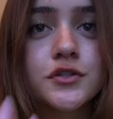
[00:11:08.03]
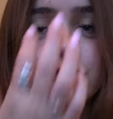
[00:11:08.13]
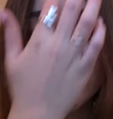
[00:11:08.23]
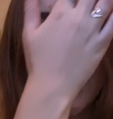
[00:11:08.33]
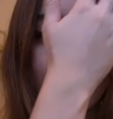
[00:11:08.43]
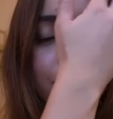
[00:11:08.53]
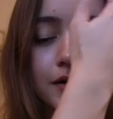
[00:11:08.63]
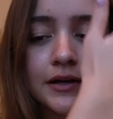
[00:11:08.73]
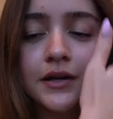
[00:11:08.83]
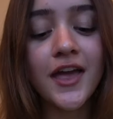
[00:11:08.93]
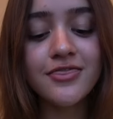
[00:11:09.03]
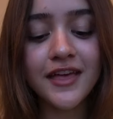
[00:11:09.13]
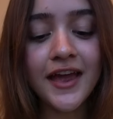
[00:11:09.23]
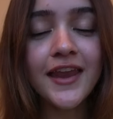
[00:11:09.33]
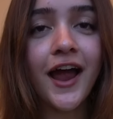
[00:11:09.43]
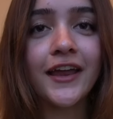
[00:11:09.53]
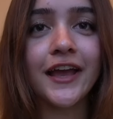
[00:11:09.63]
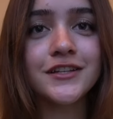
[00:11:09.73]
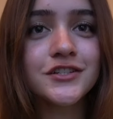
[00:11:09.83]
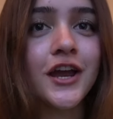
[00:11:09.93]
in forever. And then I
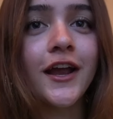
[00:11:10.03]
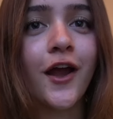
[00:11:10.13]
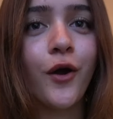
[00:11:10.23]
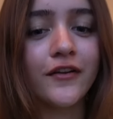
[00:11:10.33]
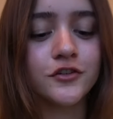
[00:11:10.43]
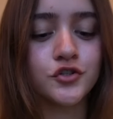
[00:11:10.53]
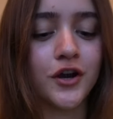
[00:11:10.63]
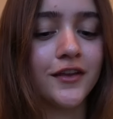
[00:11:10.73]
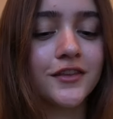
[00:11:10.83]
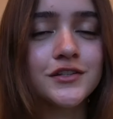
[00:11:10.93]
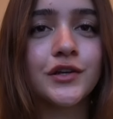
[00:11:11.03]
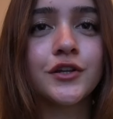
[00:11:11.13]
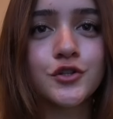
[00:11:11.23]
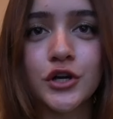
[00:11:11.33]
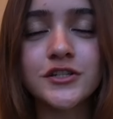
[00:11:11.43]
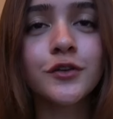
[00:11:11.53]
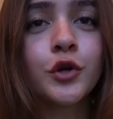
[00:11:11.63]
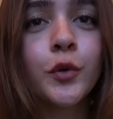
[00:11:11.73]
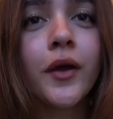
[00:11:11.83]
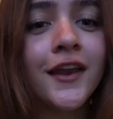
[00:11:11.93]
get to check out after trying things on in the dressing
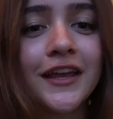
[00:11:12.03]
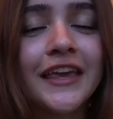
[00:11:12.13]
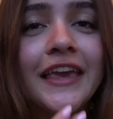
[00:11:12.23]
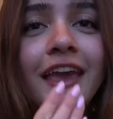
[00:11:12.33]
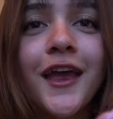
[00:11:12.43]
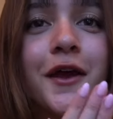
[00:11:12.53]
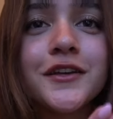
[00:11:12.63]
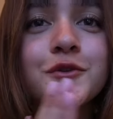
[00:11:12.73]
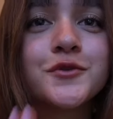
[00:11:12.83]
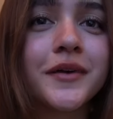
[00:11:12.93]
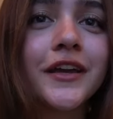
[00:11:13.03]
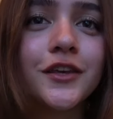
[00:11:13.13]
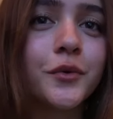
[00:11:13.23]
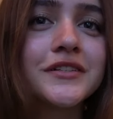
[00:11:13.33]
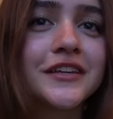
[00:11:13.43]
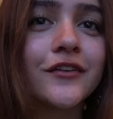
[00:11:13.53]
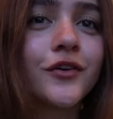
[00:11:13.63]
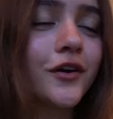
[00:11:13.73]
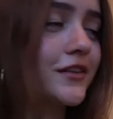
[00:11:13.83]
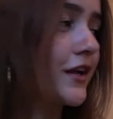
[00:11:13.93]
room, and I can't use my US gift card